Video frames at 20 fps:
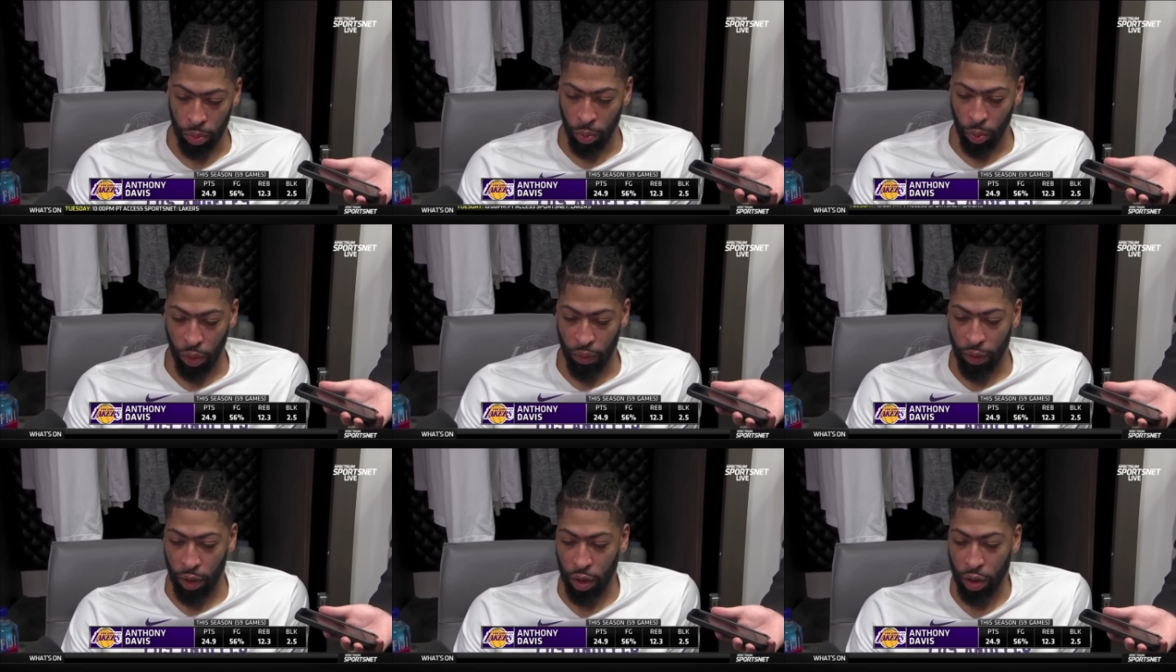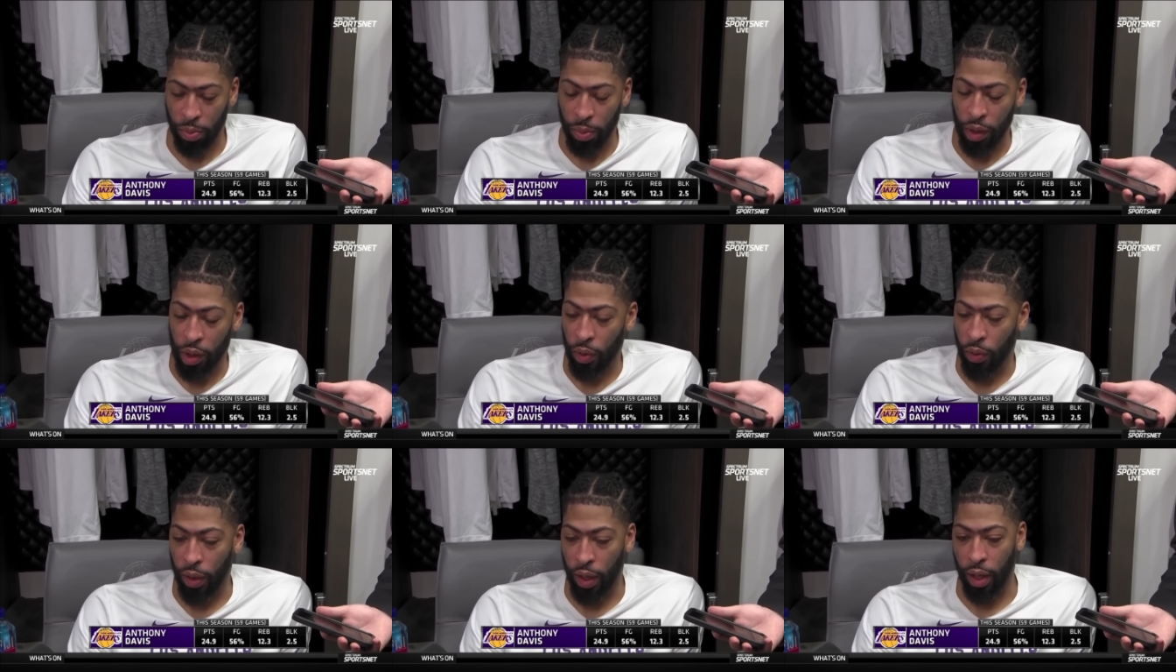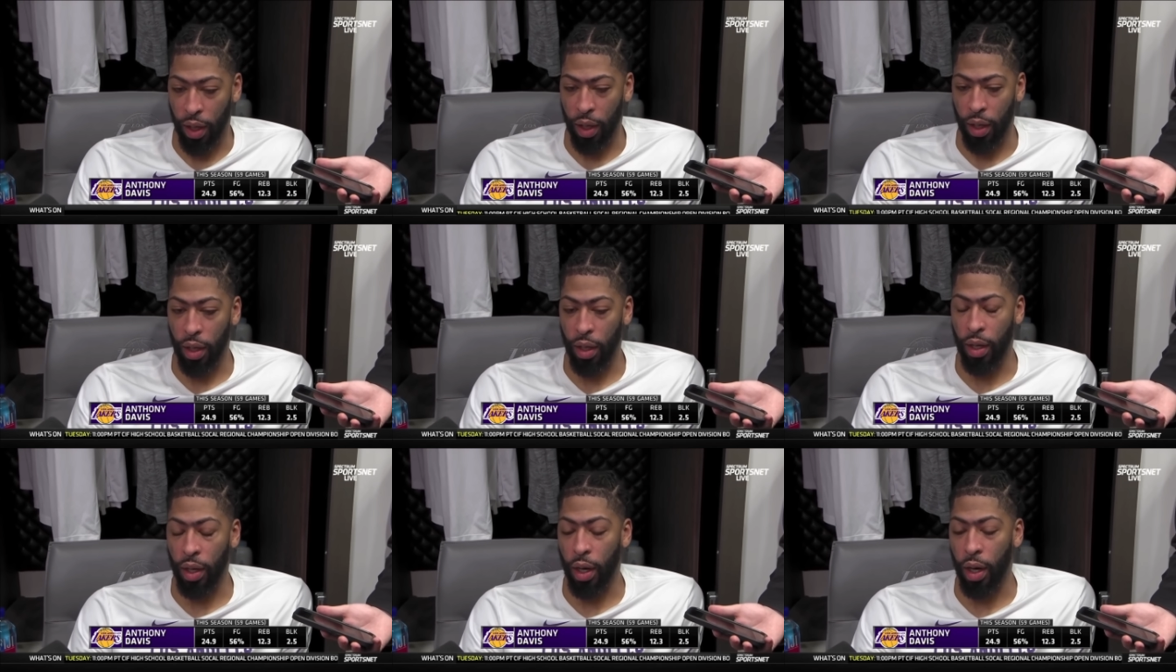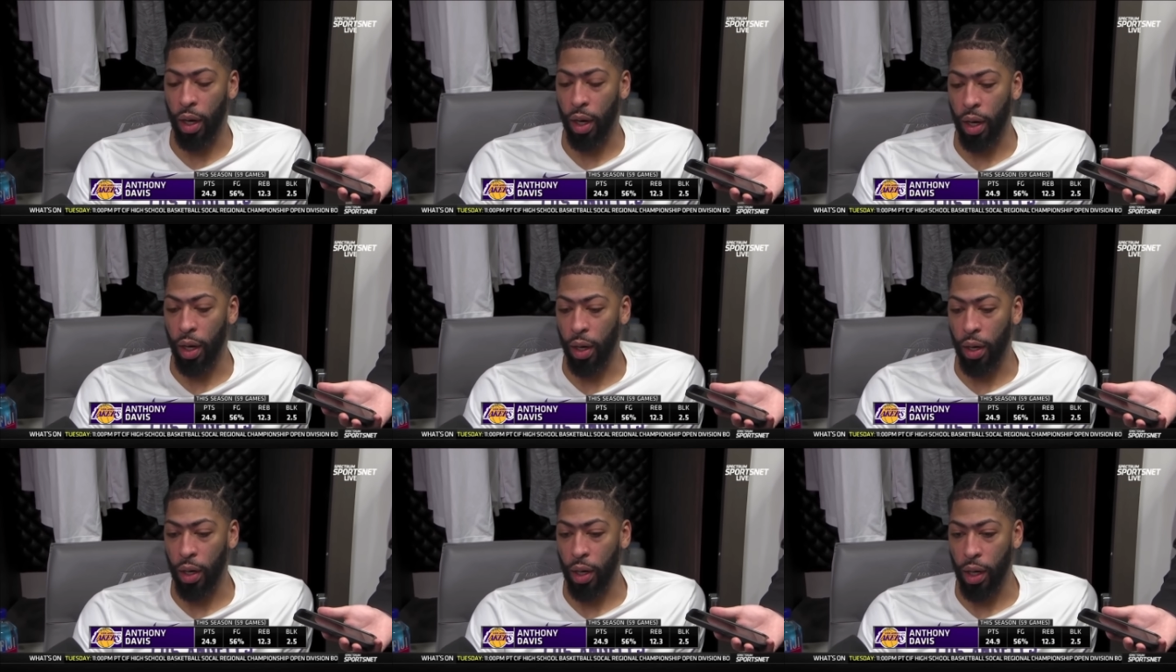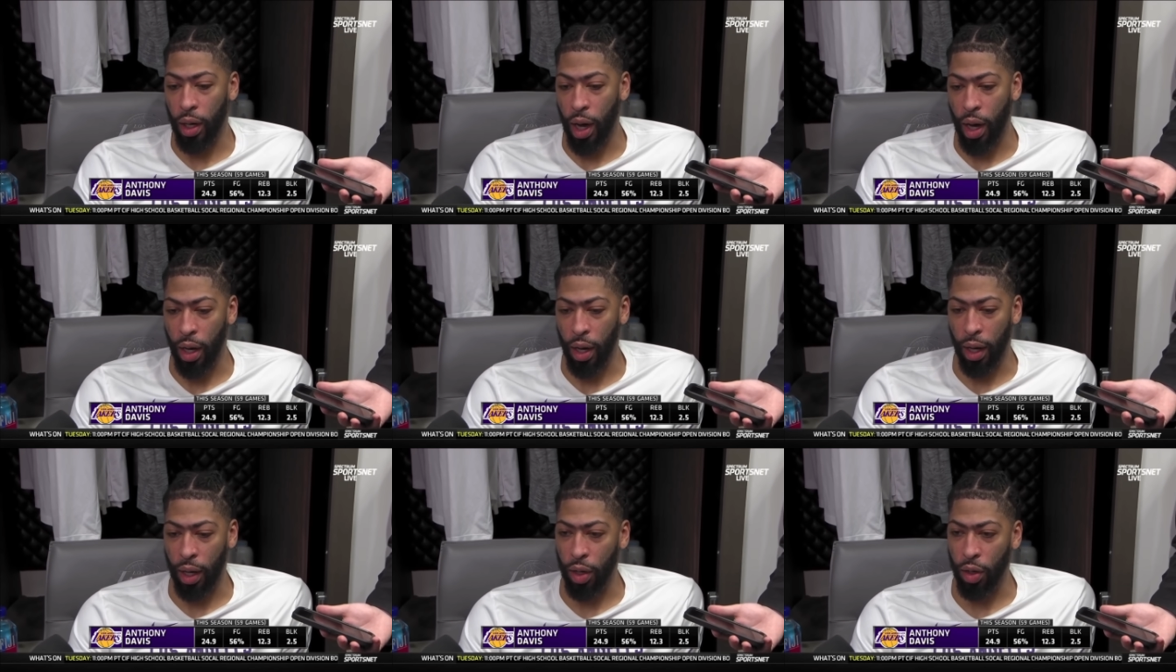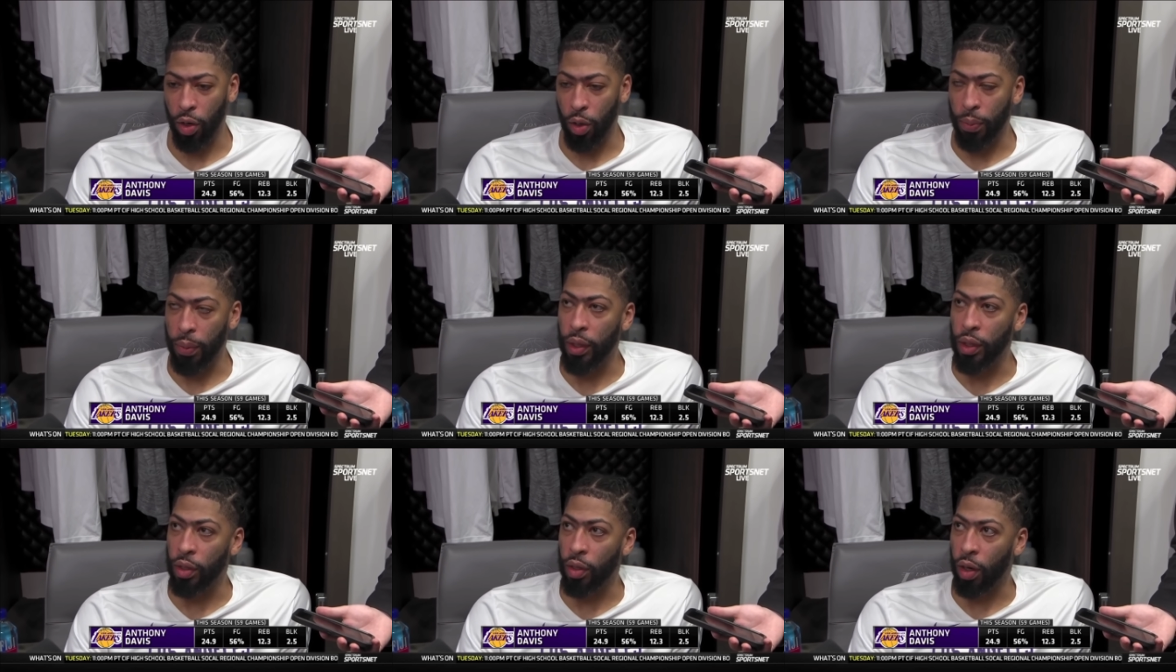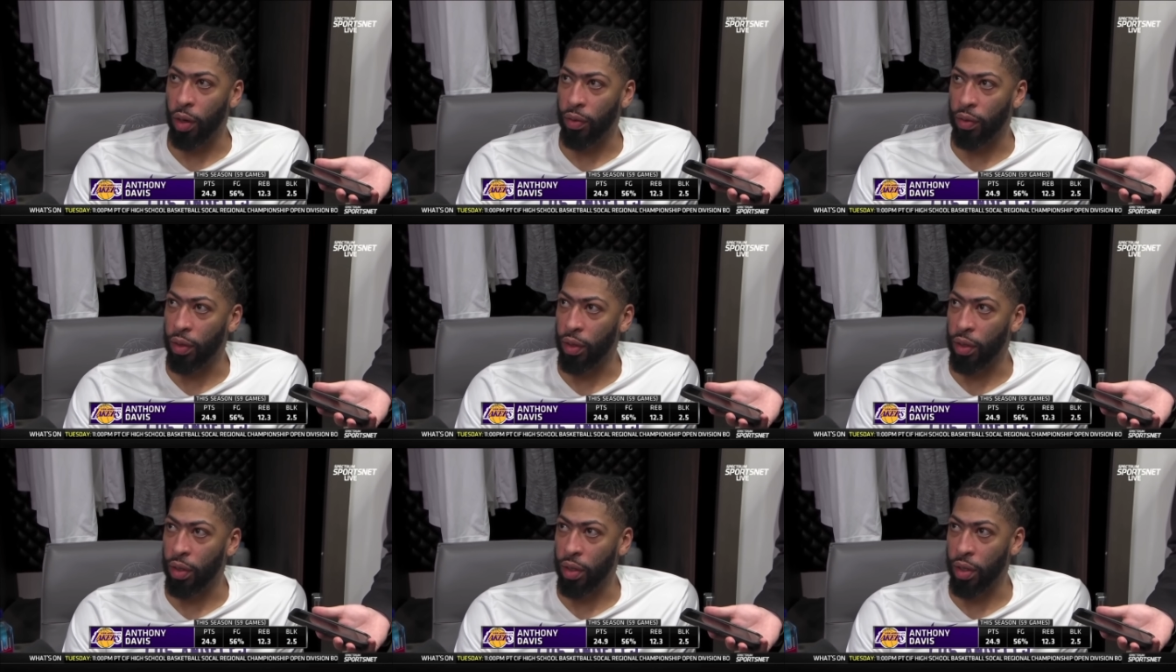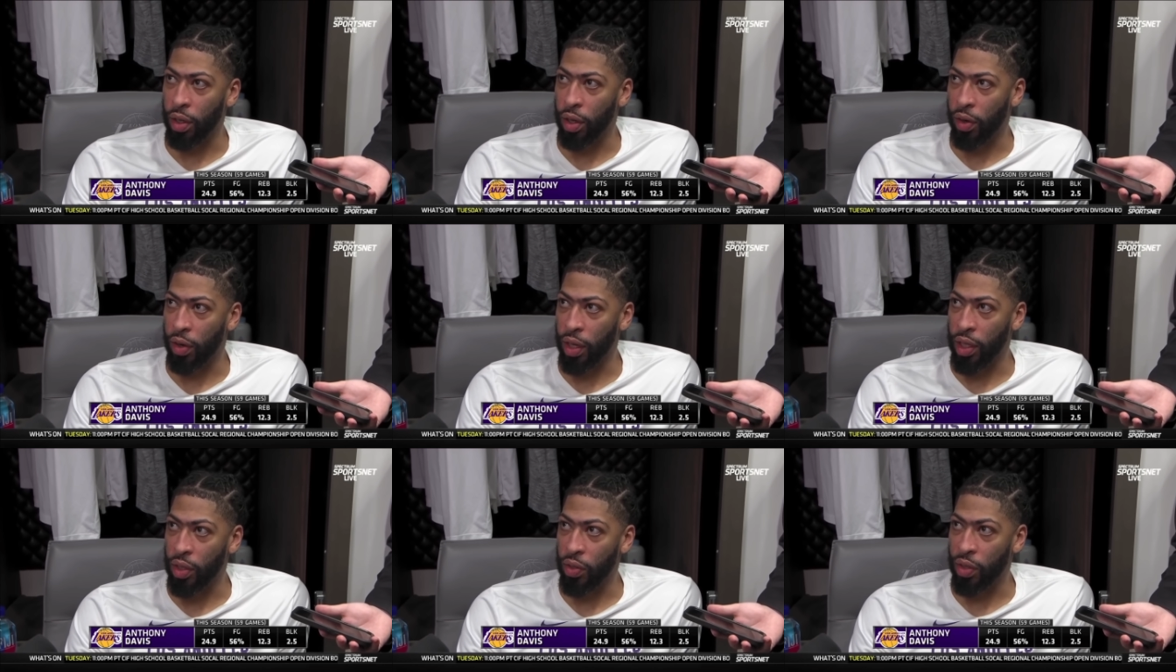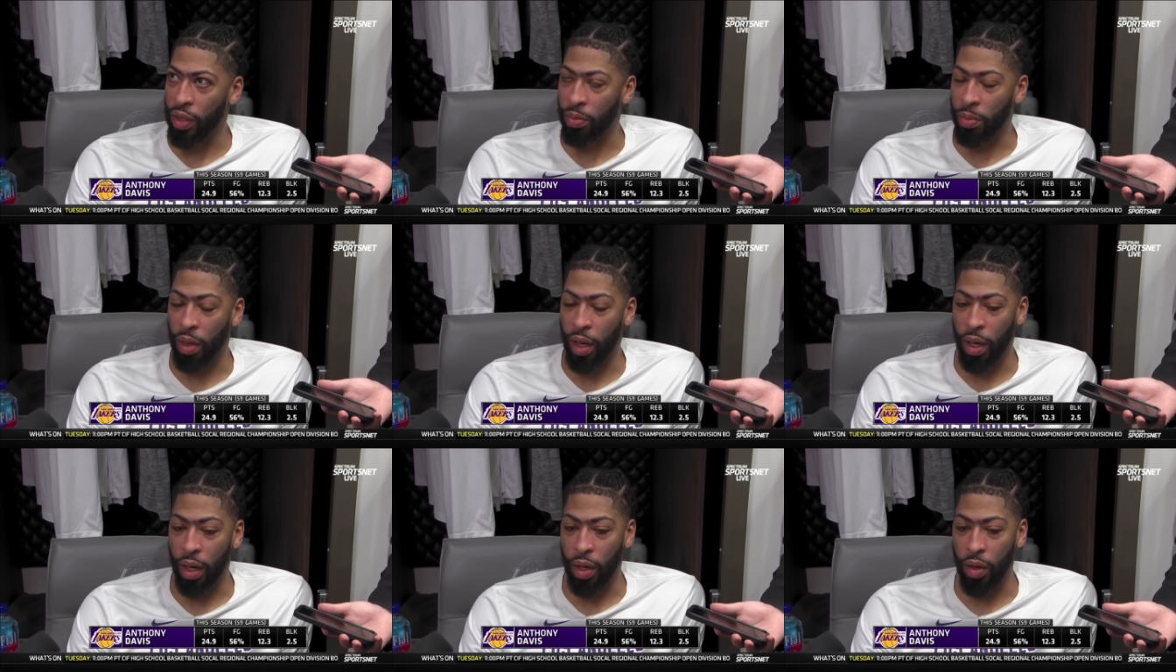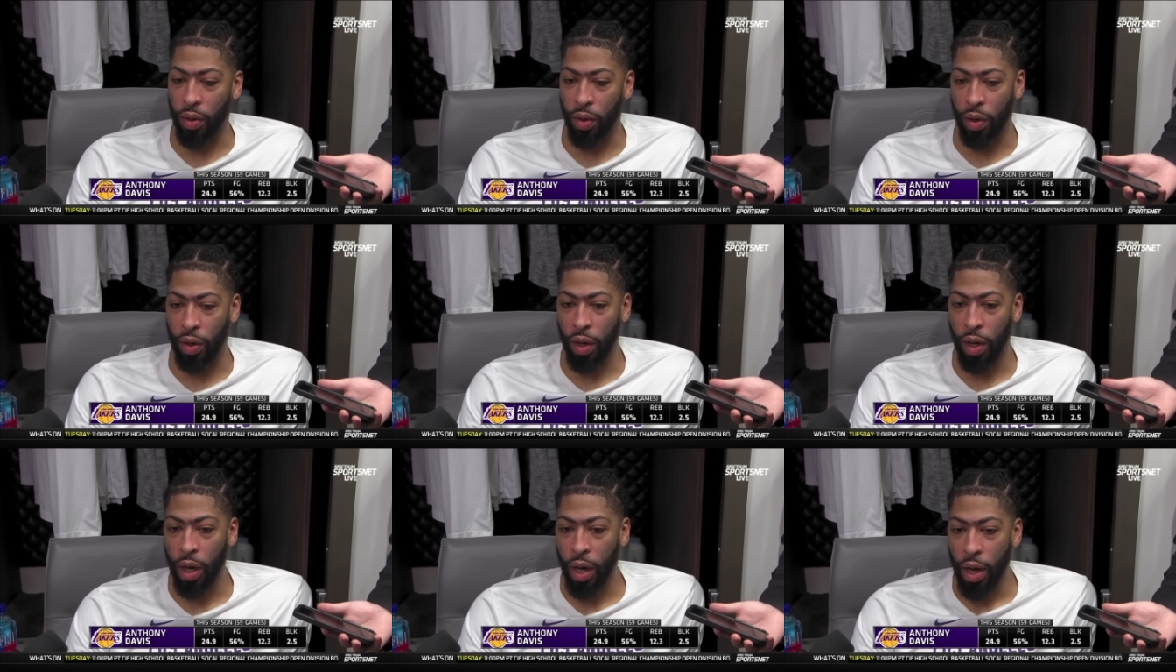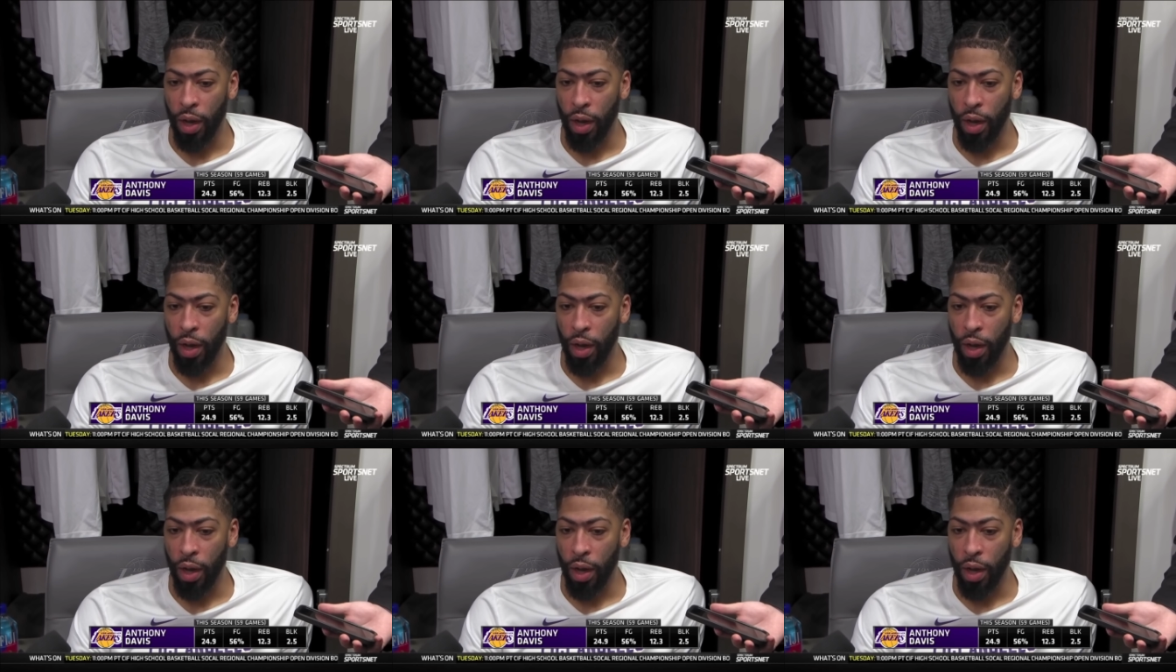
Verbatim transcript: reverse between, uh, kind of like a little push-off and, you know, get to his midi or,